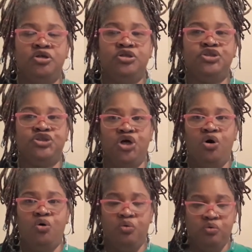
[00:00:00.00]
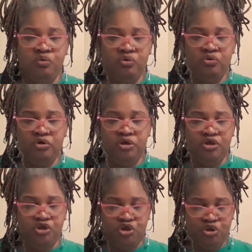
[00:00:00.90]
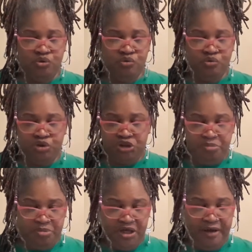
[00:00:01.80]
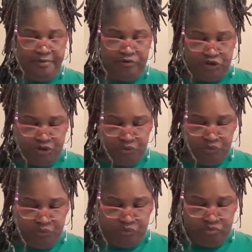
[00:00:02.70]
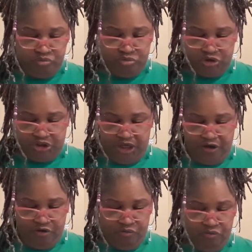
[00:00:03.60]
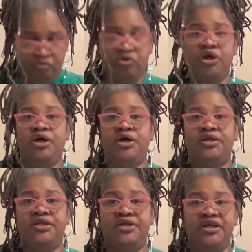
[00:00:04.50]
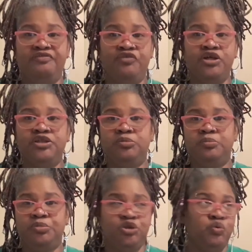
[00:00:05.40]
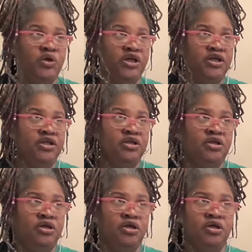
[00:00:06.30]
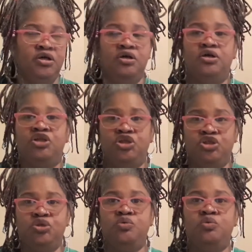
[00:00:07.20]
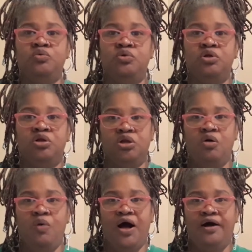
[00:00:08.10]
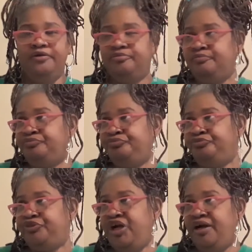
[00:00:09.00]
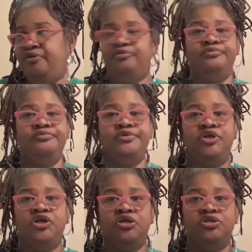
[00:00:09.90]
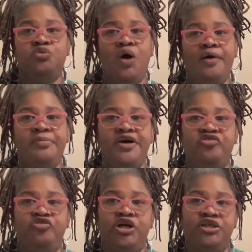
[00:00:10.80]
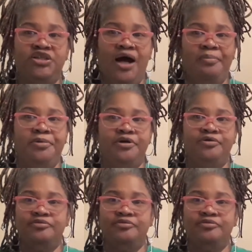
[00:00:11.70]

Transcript: So you should be able to tell the difference between the two loa. Now, to our best friend Chopper.